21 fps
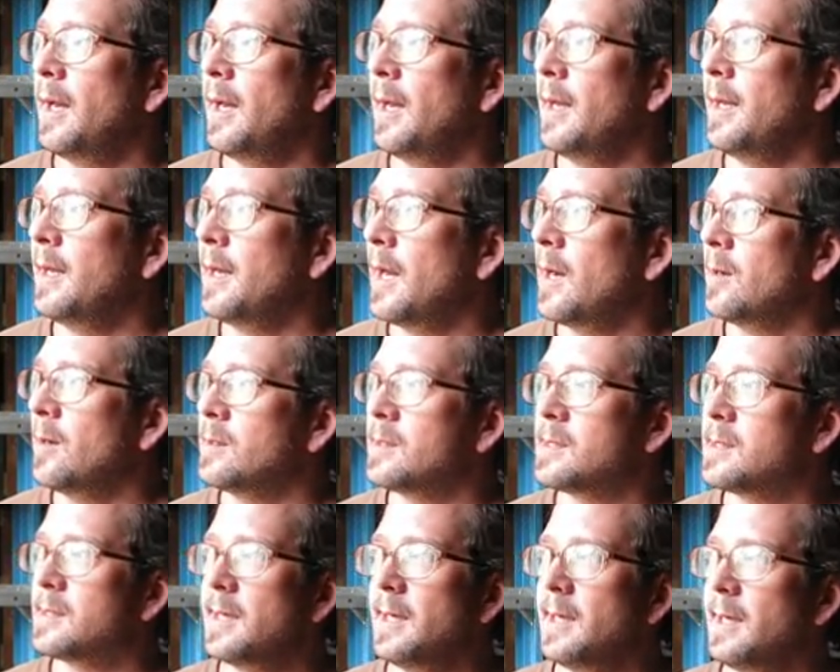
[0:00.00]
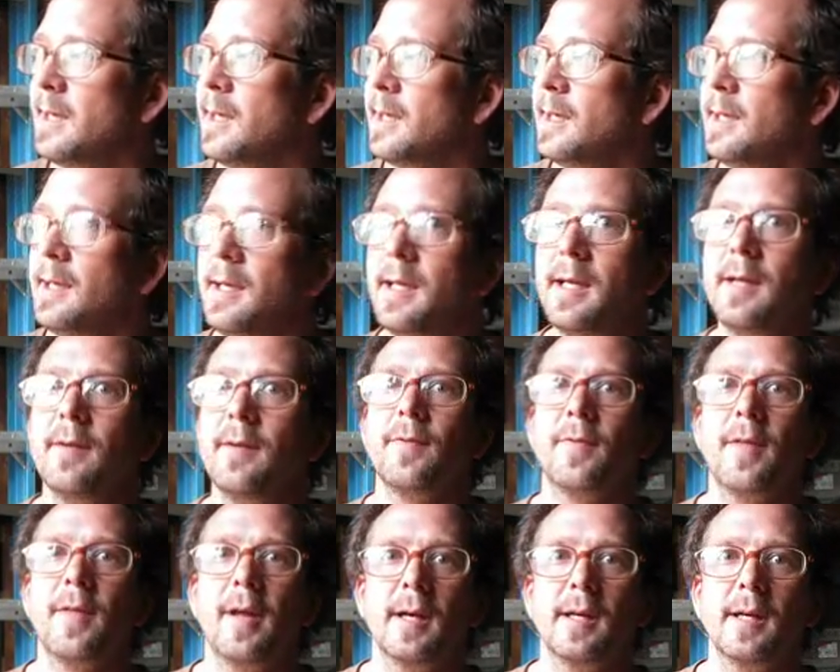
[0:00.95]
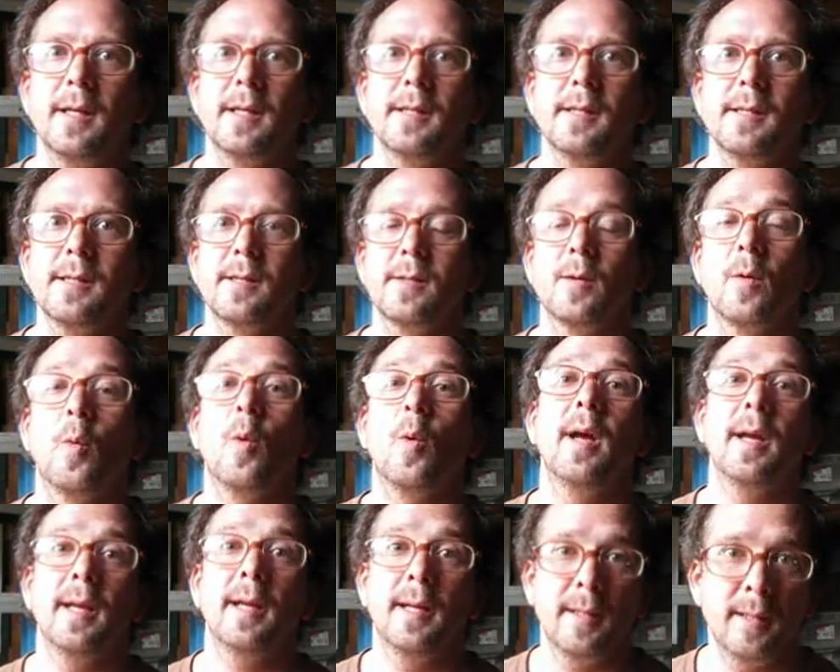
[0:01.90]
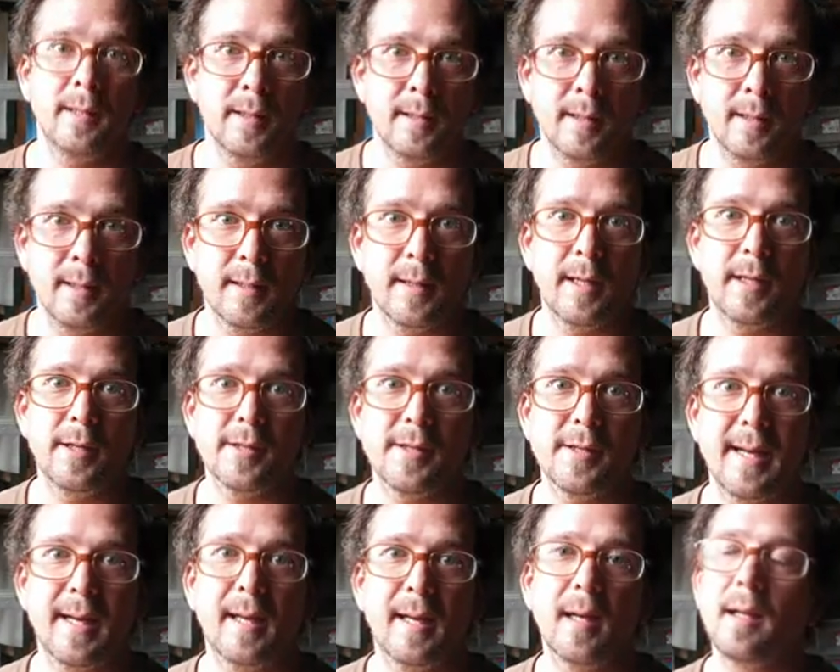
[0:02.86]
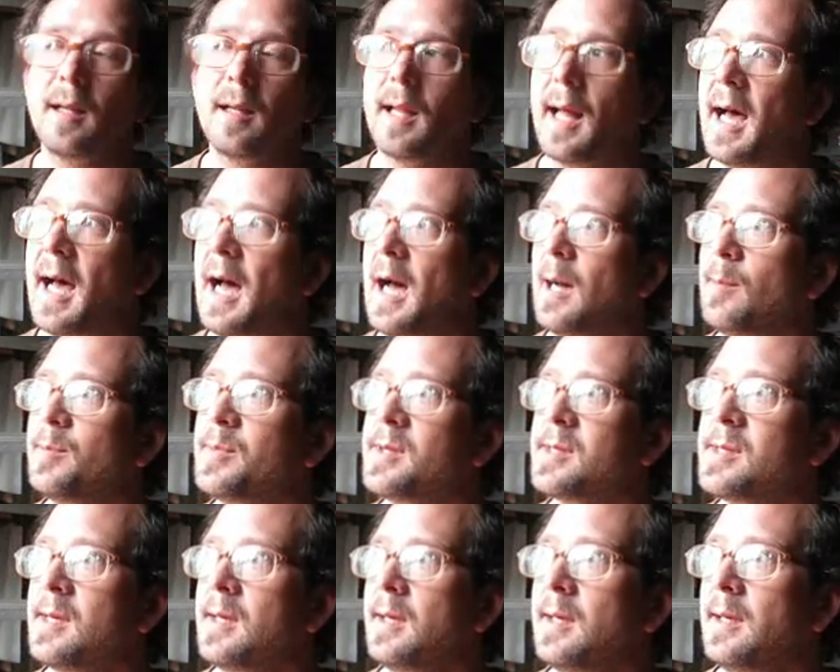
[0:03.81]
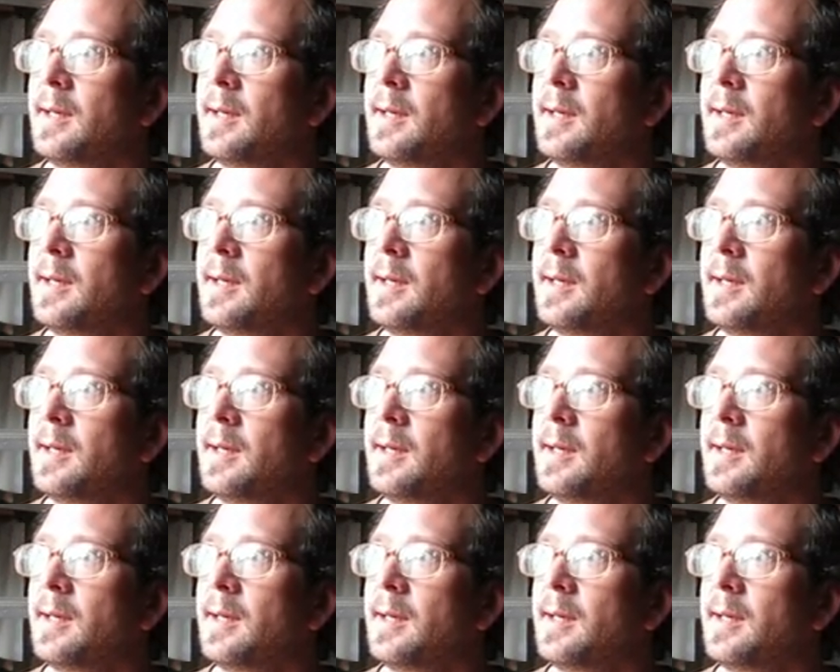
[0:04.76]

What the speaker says: And I was thinking, when there's a collapse,